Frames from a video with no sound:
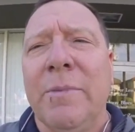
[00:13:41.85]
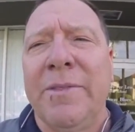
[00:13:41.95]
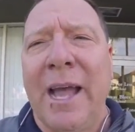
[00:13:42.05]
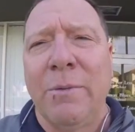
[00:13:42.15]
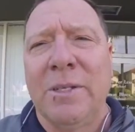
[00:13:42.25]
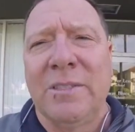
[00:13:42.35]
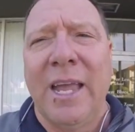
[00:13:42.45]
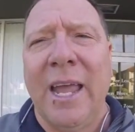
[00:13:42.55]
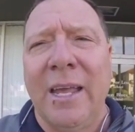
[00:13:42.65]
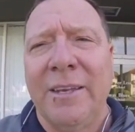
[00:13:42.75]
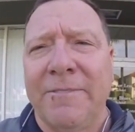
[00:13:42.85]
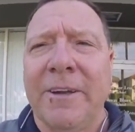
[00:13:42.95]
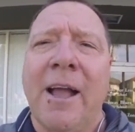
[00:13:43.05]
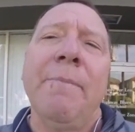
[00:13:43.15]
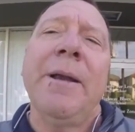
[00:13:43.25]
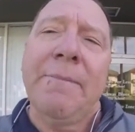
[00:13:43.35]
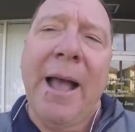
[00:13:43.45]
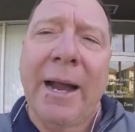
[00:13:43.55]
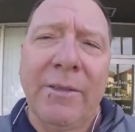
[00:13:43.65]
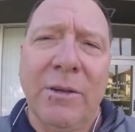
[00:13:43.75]
But that was a different company
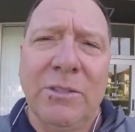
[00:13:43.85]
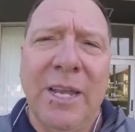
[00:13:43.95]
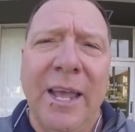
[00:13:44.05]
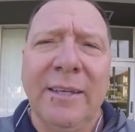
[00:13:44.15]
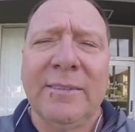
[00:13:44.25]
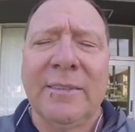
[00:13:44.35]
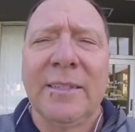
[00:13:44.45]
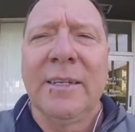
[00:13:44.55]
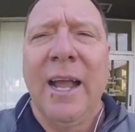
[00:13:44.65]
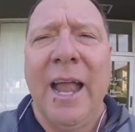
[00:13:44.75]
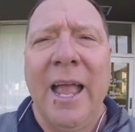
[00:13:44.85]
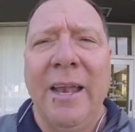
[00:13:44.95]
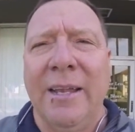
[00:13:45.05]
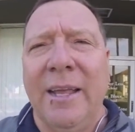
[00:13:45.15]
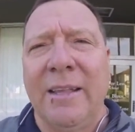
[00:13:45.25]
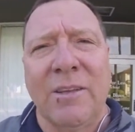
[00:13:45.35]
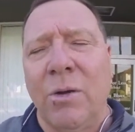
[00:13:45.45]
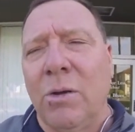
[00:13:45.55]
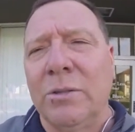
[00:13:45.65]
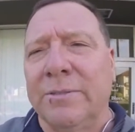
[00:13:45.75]
back in those days, and it's a
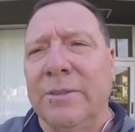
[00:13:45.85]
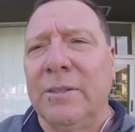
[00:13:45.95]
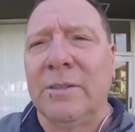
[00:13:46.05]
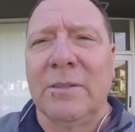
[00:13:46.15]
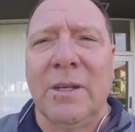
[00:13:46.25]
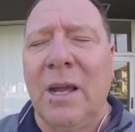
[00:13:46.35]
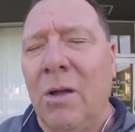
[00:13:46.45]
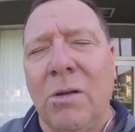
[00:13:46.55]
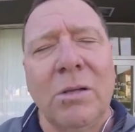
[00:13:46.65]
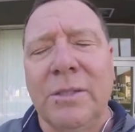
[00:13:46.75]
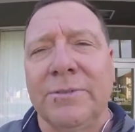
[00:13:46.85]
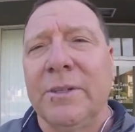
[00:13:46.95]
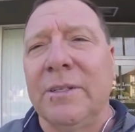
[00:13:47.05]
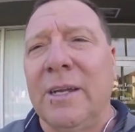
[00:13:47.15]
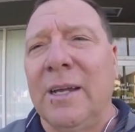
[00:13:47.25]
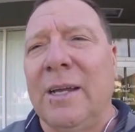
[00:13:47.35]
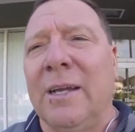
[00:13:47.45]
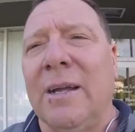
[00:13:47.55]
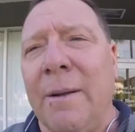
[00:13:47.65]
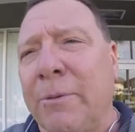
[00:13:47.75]
whole different
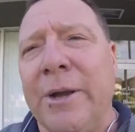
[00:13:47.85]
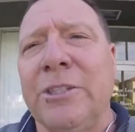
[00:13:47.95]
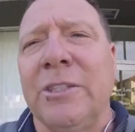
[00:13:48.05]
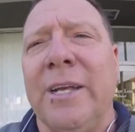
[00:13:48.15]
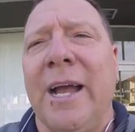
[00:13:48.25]
operation now.